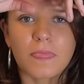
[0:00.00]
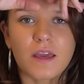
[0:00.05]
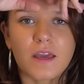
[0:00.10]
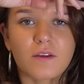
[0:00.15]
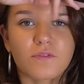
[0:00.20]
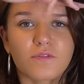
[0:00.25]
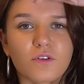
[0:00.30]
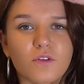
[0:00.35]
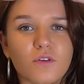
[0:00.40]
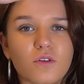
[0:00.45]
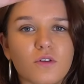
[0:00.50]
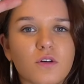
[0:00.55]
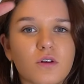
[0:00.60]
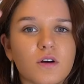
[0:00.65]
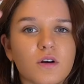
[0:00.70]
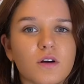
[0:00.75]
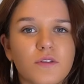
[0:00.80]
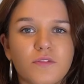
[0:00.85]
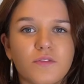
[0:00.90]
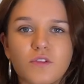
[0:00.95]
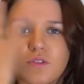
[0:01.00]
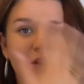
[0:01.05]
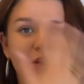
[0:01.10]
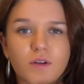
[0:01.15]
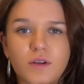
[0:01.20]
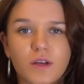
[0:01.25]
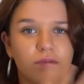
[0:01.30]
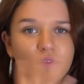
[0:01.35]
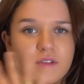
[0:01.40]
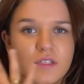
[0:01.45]
If you
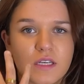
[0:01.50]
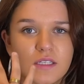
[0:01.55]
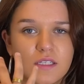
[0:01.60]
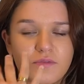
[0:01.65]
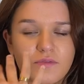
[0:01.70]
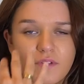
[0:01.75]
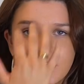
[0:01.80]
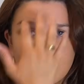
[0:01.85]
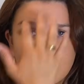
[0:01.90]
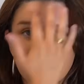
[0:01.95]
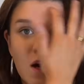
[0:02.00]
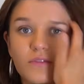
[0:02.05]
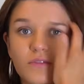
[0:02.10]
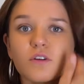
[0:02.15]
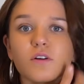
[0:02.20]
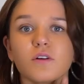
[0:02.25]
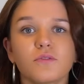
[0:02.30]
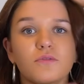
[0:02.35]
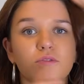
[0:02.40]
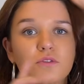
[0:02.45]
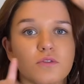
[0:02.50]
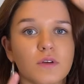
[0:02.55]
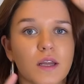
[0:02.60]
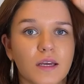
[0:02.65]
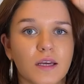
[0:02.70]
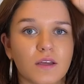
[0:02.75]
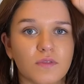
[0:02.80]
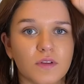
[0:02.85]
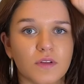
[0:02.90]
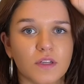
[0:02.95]
don't have a daisy fringe, I've got a full
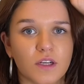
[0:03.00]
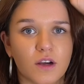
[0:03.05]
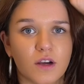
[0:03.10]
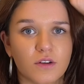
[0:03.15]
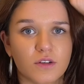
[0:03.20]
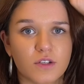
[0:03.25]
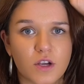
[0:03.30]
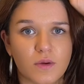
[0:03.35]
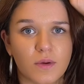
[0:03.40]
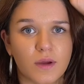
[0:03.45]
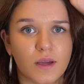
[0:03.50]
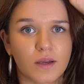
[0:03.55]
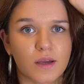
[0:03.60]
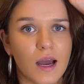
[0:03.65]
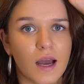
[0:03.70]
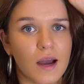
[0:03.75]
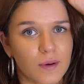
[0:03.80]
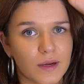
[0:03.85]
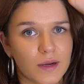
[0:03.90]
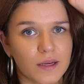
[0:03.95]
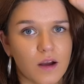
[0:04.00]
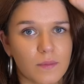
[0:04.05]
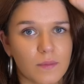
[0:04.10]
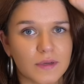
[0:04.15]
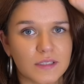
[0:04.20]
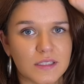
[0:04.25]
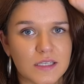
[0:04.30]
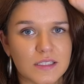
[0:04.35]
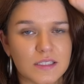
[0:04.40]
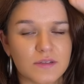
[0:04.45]
length video showing how I cut
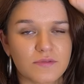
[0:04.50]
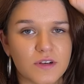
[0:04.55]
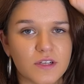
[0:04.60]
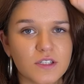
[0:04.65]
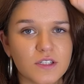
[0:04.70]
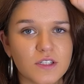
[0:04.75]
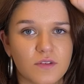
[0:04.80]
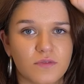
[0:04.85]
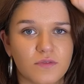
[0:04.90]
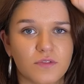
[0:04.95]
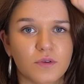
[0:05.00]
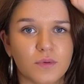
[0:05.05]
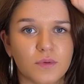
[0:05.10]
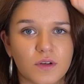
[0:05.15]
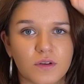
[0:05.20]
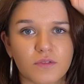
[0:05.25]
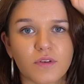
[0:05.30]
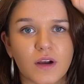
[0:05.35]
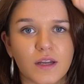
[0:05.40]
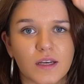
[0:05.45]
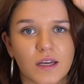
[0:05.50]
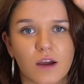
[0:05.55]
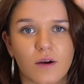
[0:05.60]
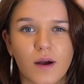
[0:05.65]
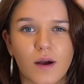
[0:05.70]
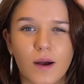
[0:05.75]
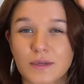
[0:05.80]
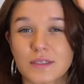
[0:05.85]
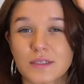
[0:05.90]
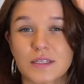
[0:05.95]
my daisy fringe if you want to find
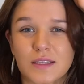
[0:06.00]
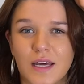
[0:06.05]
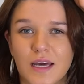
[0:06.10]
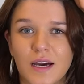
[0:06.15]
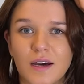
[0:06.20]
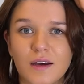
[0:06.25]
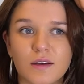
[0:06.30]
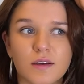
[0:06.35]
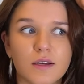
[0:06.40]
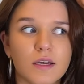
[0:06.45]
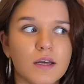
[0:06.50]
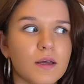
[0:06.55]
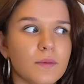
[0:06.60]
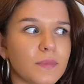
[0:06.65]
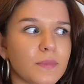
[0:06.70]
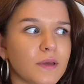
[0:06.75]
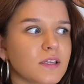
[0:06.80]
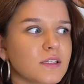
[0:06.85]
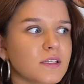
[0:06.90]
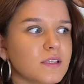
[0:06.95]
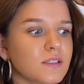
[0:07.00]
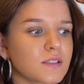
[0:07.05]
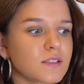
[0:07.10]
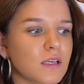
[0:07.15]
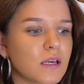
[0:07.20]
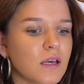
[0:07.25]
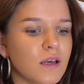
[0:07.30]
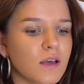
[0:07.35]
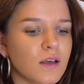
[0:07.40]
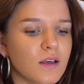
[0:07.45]
out how I did that, because
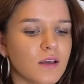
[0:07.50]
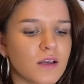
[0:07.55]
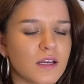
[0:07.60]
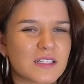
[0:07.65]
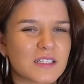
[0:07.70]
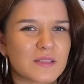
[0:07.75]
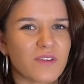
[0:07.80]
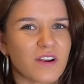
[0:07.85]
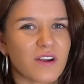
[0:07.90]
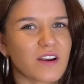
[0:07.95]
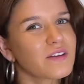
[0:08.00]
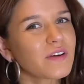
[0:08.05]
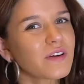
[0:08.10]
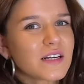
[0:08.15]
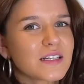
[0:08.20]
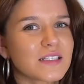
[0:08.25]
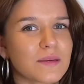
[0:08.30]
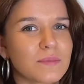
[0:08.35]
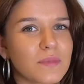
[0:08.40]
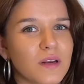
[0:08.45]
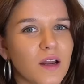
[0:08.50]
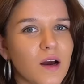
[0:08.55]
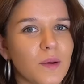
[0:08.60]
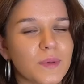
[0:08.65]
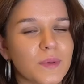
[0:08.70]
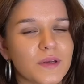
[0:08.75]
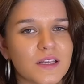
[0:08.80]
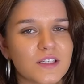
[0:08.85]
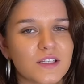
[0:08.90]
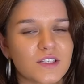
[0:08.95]
it's very, very similar,
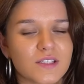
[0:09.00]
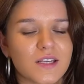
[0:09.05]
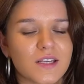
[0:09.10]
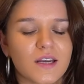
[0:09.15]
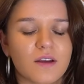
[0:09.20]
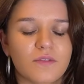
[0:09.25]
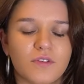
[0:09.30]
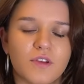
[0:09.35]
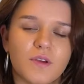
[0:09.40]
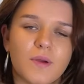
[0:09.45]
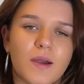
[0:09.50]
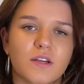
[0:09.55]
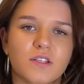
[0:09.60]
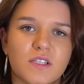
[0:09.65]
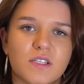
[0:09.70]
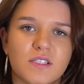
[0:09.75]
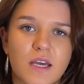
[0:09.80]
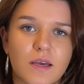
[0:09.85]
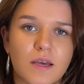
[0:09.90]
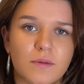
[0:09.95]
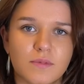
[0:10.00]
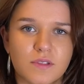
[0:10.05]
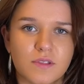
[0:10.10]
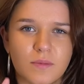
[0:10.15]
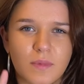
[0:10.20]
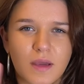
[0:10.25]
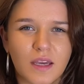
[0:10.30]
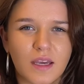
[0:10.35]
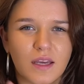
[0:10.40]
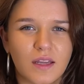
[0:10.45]
but there's just like a few extra steps
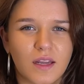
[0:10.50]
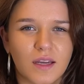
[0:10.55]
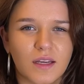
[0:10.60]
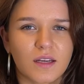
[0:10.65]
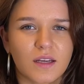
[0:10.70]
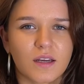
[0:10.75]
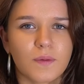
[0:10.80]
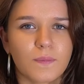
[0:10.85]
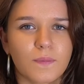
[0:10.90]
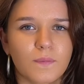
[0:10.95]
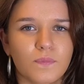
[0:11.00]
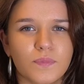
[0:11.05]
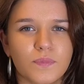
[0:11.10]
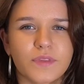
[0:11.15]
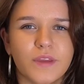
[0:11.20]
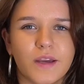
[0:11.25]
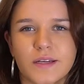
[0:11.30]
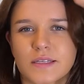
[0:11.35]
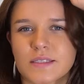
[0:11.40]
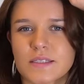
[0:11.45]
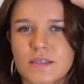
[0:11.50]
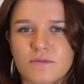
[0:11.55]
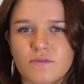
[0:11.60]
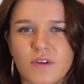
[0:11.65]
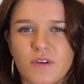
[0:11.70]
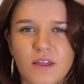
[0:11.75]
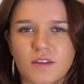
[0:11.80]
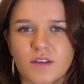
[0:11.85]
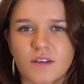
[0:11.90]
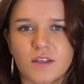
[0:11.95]
to make it like nice and
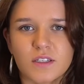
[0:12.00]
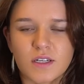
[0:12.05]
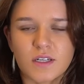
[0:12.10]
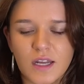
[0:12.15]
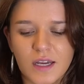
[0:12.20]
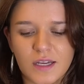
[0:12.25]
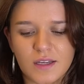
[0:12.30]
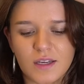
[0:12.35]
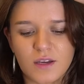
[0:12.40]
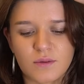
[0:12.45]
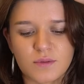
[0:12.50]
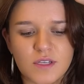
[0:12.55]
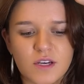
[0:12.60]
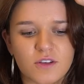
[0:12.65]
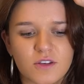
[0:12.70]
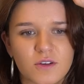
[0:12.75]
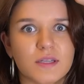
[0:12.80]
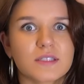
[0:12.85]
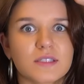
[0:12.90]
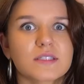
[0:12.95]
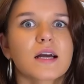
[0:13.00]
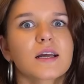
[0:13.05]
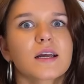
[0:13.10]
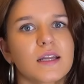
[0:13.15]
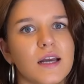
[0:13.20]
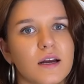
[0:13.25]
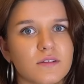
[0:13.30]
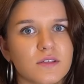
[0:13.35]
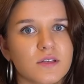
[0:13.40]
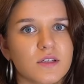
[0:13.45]
feathered, and like it will tell you
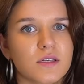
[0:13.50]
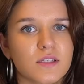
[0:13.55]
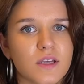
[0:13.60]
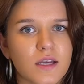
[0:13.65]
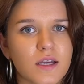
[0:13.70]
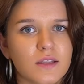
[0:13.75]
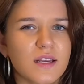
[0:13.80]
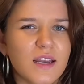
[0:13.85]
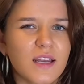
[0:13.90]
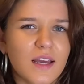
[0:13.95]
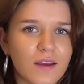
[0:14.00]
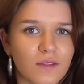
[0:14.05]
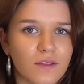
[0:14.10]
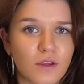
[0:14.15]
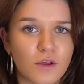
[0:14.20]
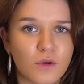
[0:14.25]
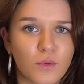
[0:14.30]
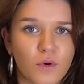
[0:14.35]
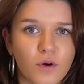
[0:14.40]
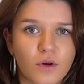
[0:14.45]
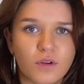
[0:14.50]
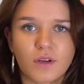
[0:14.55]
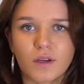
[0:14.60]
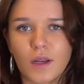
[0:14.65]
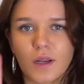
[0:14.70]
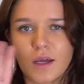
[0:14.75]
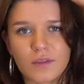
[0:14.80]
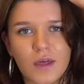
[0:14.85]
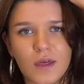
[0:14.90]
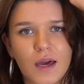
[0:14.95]
exactly how to decide the length that you want
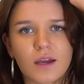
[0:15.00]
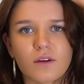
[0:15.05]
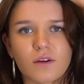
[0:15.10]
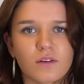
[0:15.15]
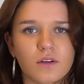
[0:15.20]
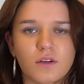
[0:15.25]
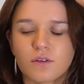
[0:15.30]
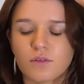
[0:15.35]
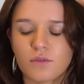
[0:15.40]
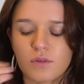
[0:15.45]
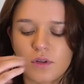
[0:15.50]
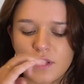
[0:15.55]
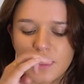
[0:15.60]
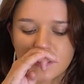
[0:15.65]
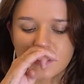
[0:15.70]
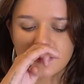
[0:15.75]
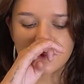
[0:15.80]
and like the angle and all of that